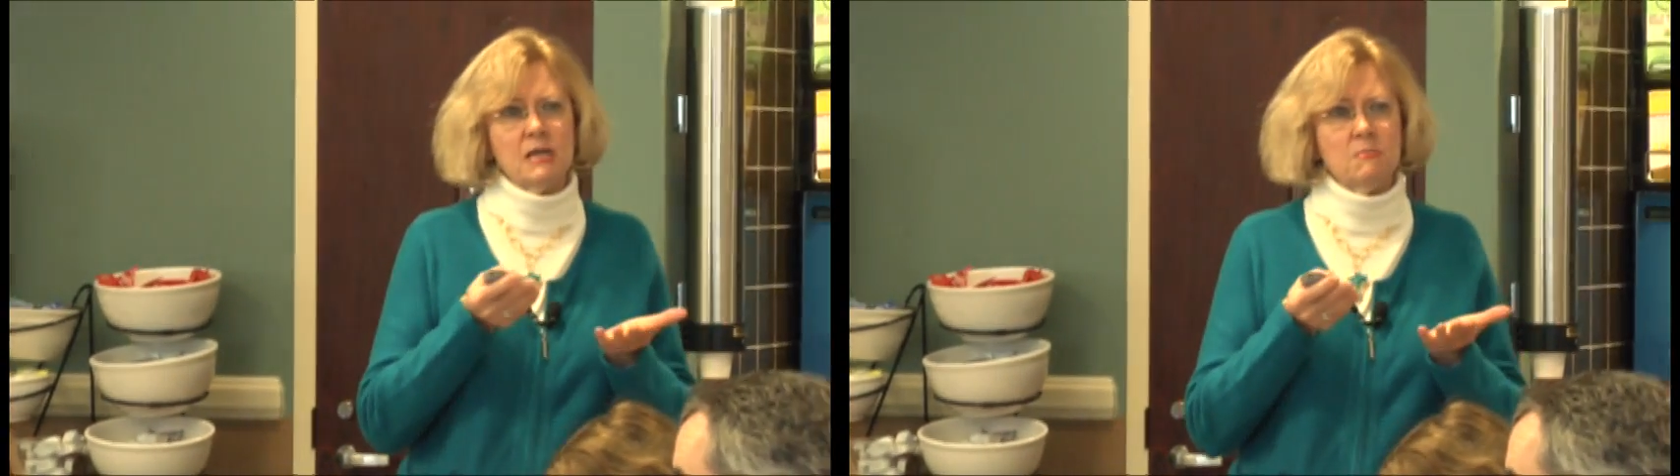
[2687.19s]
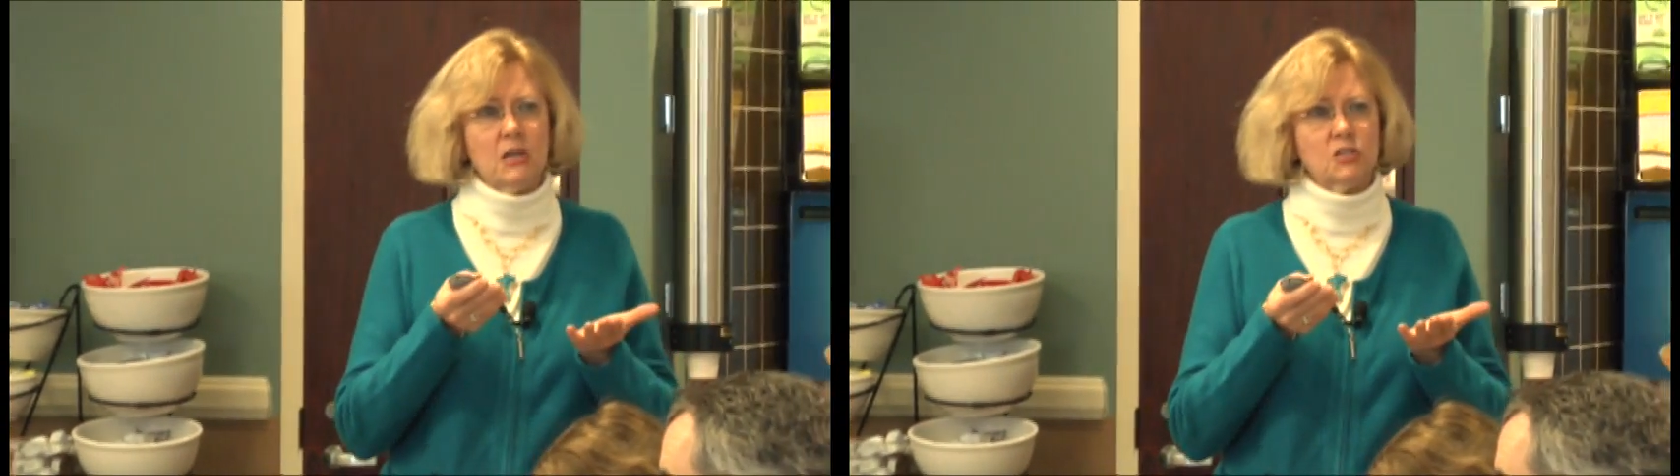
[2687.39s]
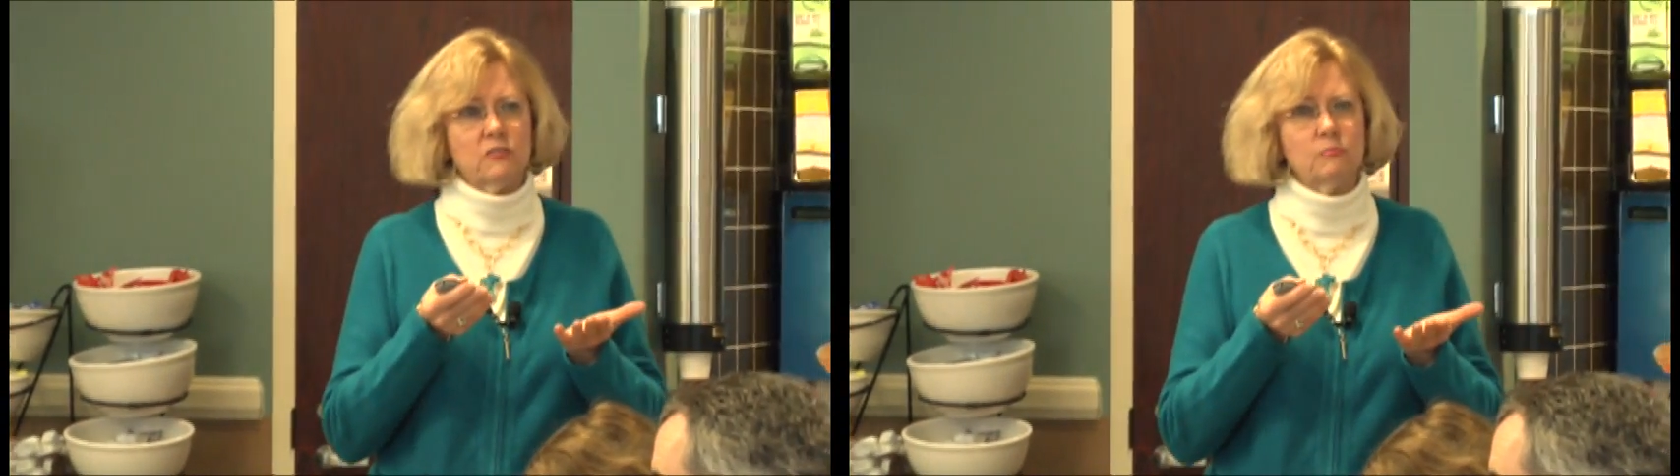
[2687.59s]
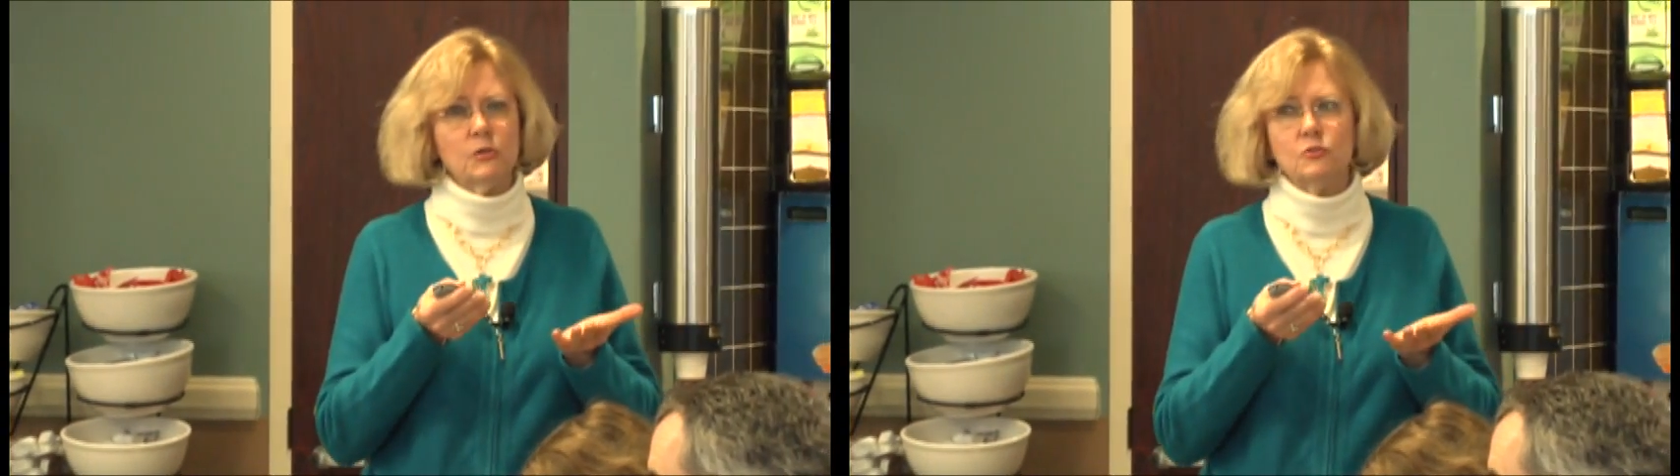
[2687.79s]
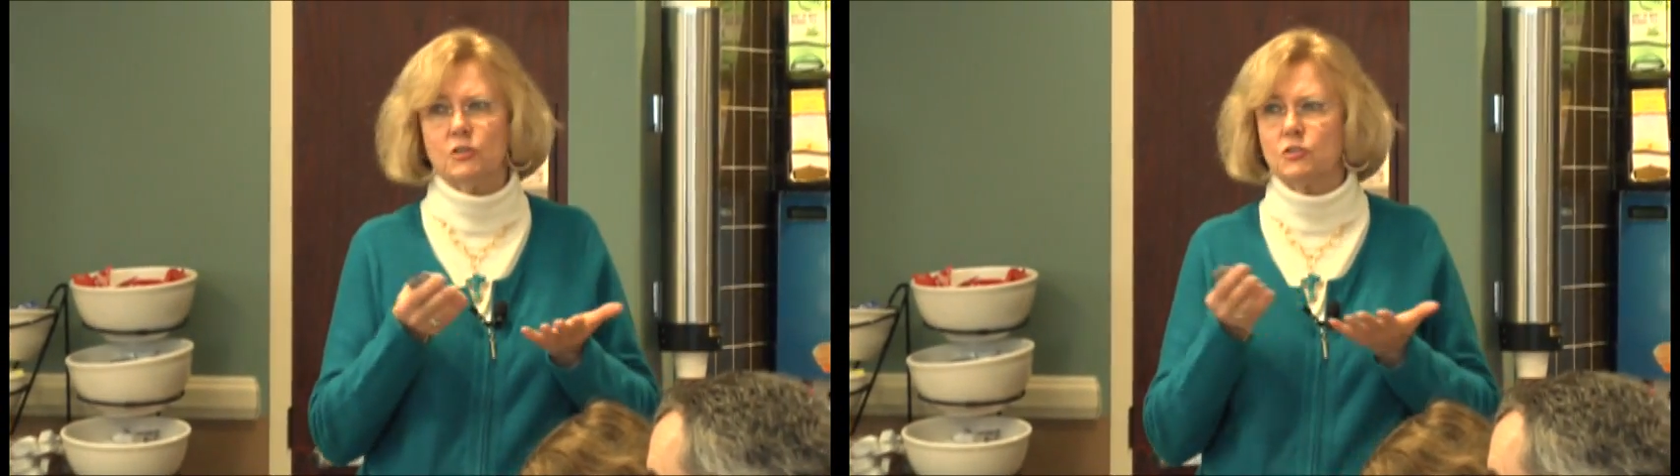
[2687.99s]
image of
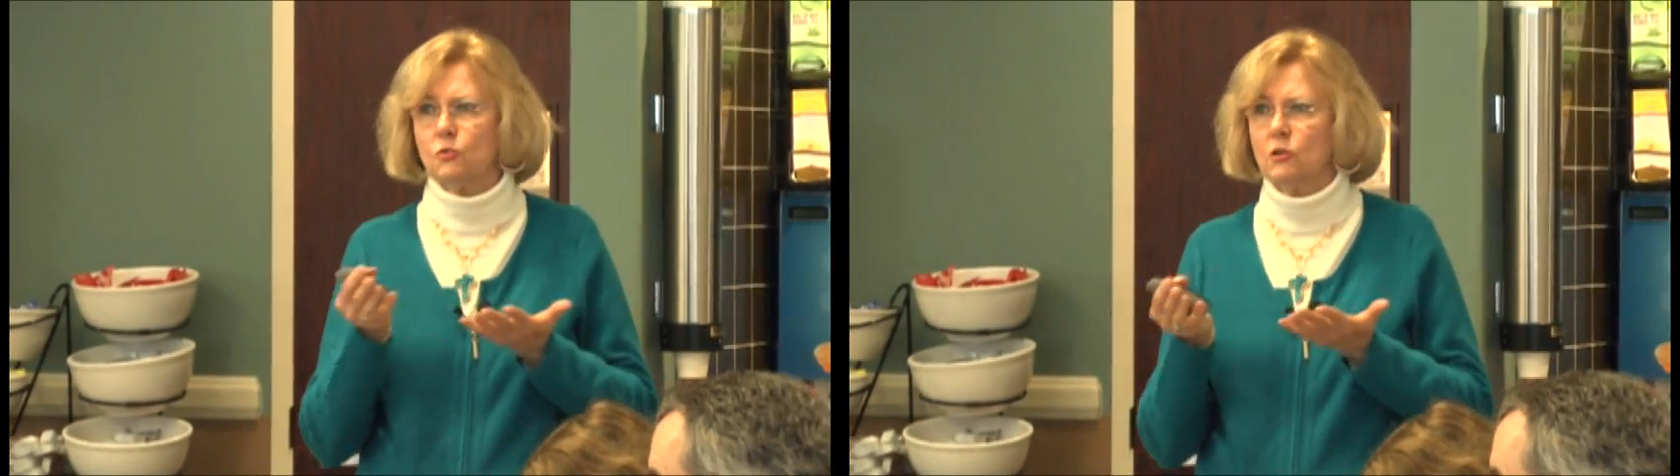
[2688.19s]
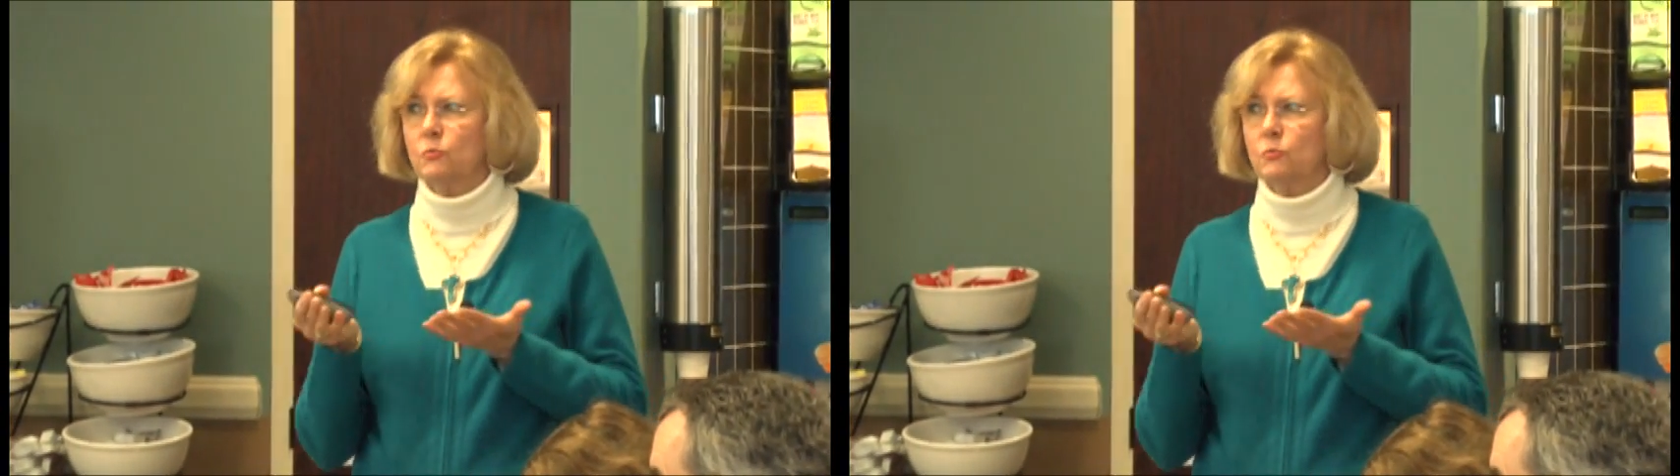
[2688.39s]
mood disorder